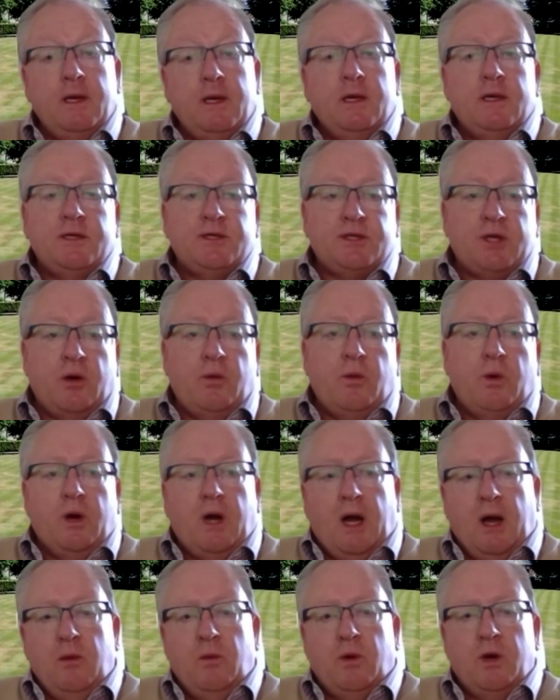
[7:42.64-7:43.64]
So
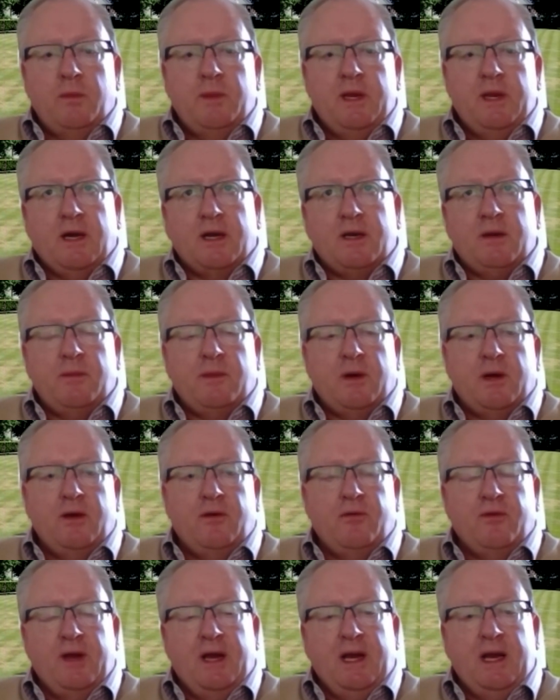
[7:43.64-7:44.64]
I want to be cutting my
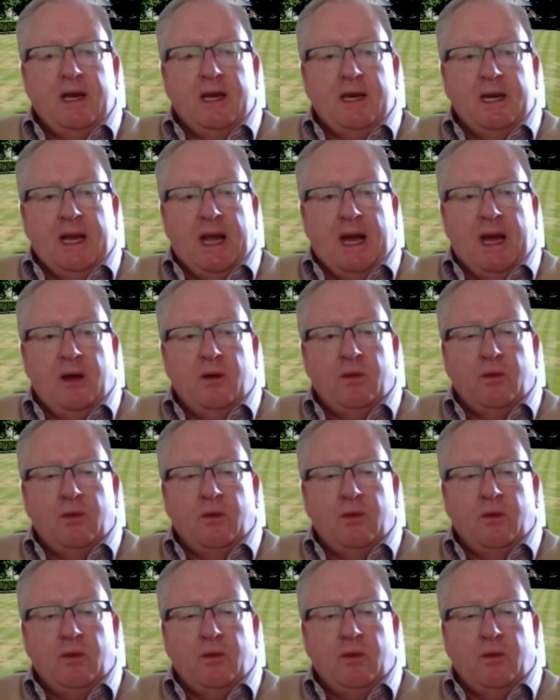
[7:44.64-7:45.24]
green now,